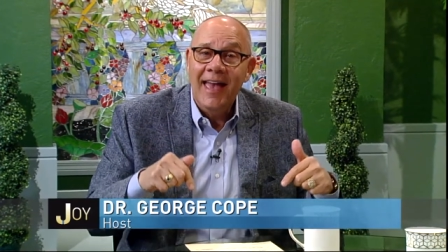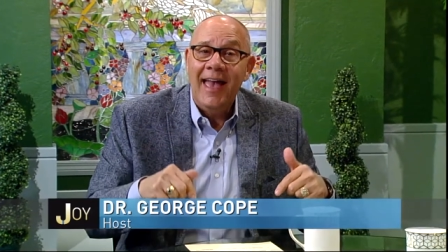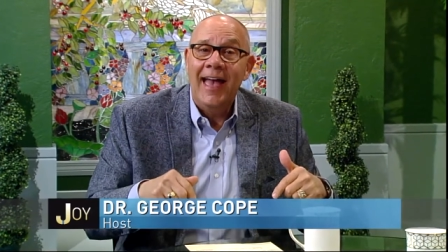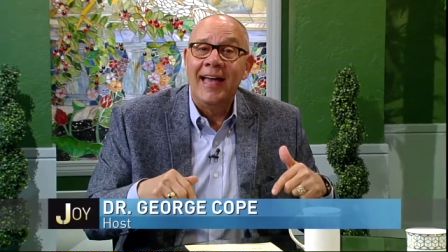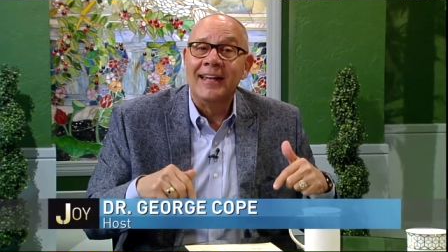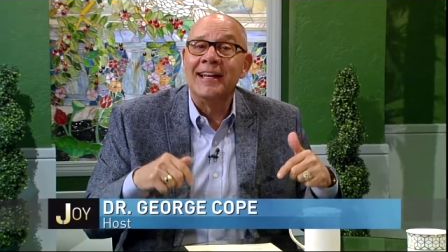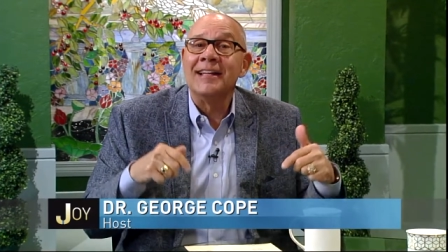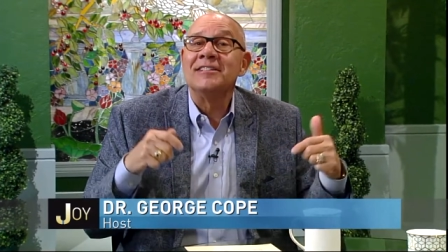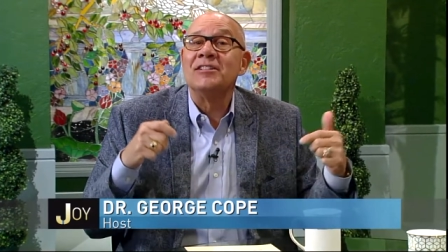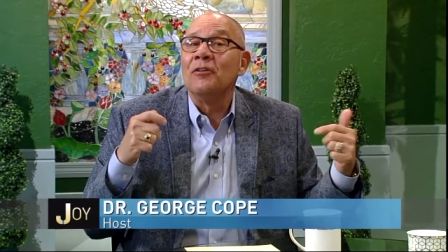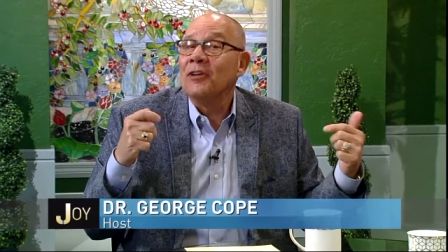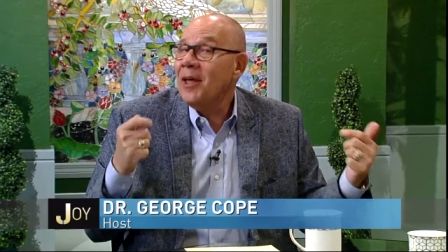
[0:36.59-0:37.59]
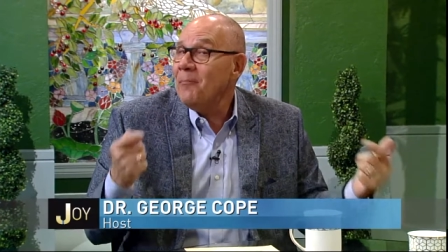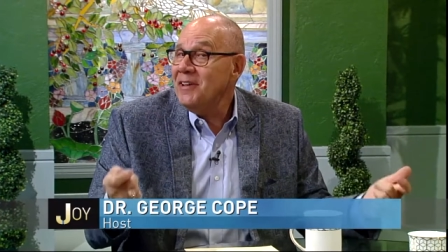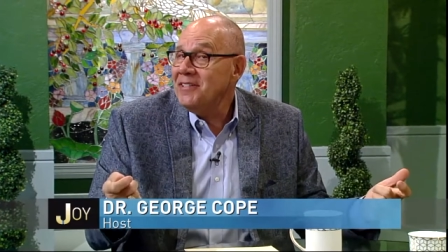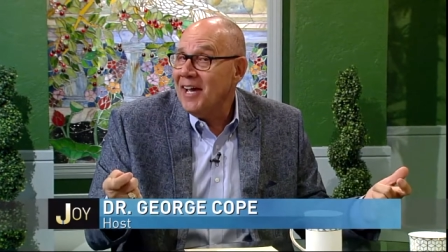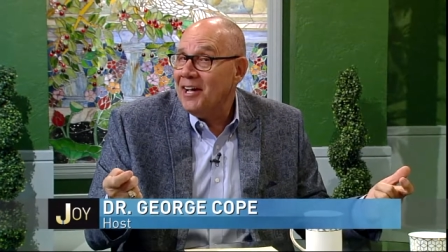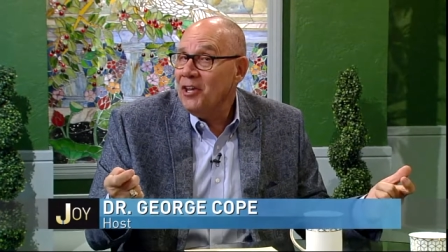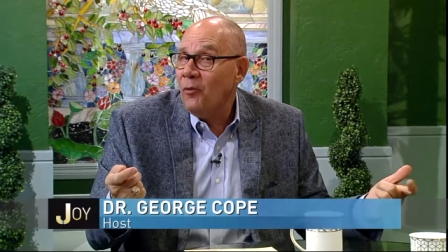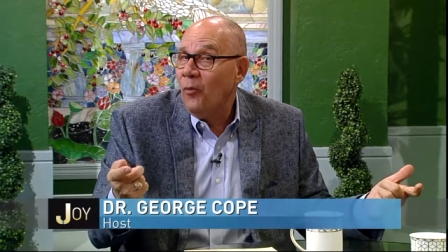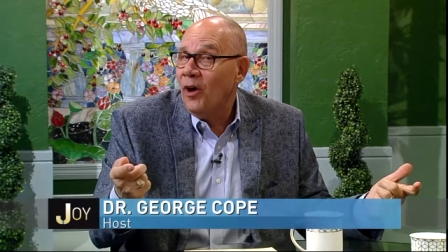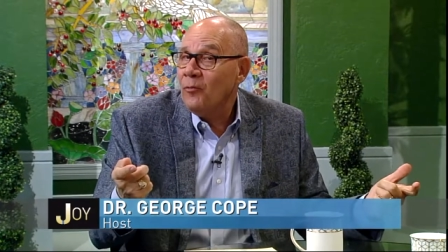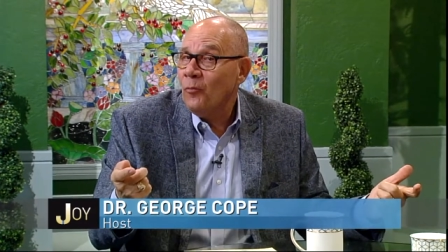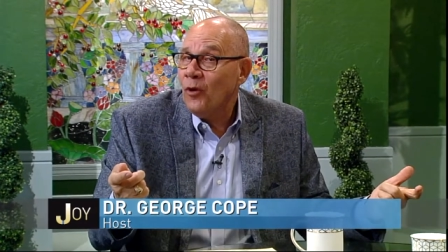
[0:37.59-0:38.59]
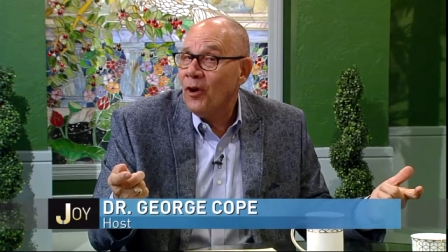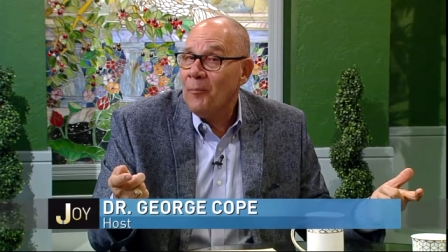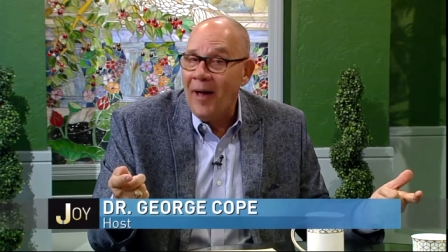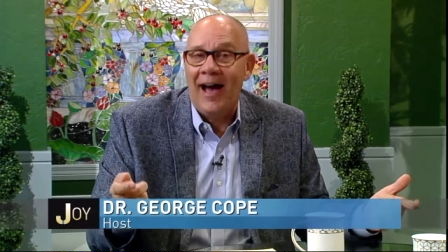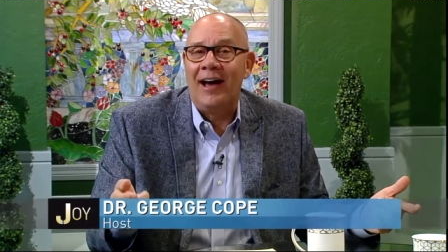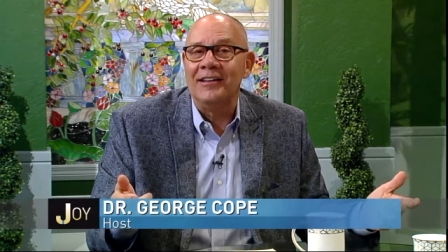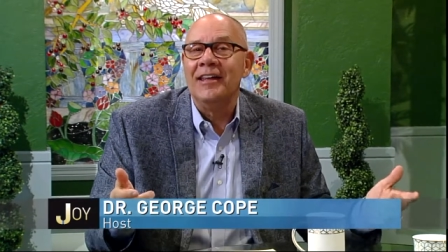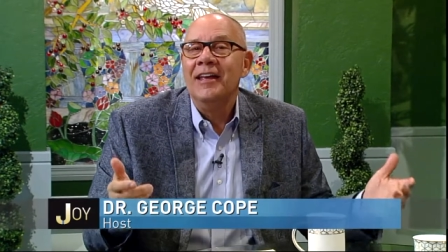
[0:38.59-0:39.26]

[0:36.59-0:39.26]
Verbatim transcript: and so let me tell you what we're about.